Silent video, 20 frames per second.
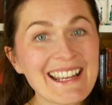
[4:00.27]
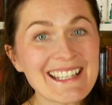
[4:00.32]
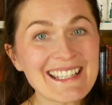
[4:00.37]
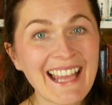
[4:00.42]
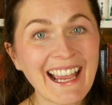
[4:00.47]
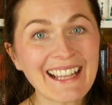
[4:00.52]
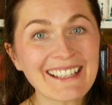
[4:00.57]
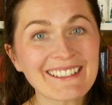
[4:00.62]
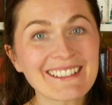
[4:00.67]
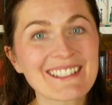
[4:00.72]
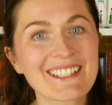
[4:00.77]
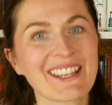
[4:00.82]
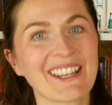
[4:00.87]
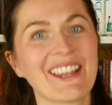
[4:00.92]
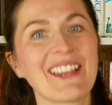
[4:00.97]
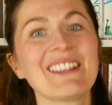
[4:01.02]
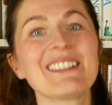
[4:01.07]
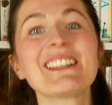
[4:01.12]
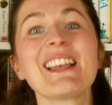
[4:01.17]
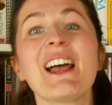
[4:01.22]

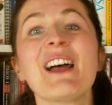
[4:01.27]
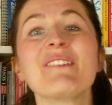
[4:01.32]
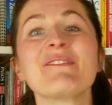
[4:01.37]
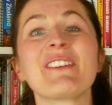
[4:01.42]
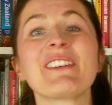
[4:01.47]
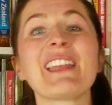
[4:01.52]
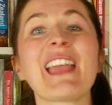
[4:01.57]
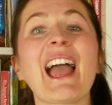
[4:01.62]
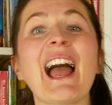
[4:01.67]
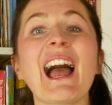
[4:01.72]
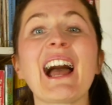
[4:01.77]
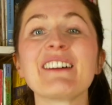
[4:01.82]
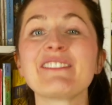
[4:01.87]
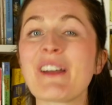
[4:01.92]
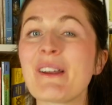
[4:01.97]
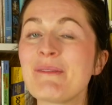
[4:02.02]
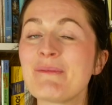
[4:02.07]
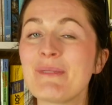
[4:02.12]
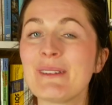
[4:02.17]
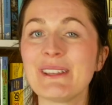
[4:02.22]
childhood, but they have
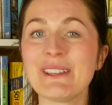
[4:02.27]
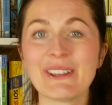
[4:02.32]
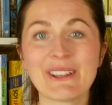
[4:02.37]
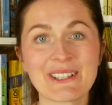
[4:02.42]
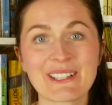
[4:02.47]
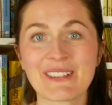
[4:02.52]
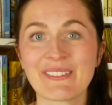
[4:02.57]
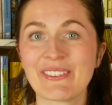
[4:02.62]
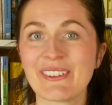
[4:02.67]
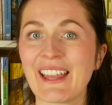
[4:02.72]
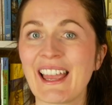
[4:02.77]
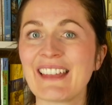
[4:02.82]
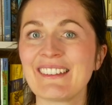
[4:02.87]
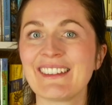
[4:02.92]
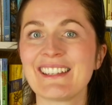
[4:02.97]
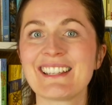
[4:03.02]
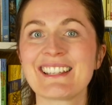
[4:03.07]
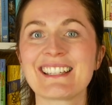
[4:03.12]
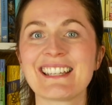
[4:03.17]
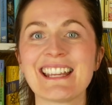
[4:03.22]
beautiful
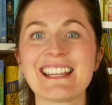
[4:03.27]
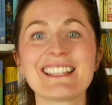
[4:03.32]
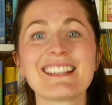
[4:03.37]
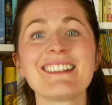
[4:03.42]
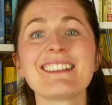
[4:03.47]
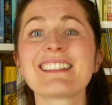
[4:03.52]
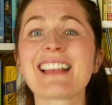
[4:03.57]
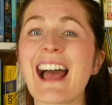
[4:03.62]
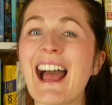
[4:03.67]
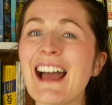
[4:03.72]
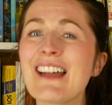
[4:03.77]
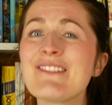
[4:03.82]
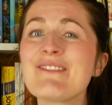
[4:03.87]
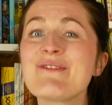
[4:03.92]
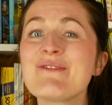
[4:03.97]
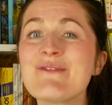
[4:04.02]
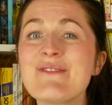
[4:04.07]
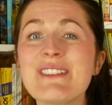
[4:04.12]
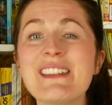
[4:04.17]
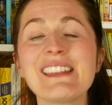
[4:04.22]
illustrations
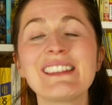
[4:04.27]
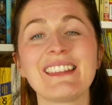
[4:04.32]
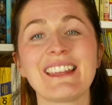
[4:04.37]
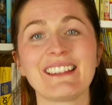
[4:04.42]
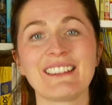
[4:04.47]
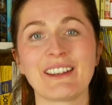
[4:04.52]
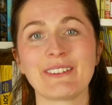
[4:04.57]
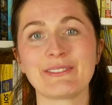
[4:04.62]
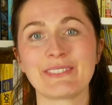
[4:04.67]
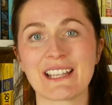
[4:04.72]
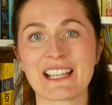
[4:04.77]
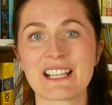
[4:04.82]
and really lovely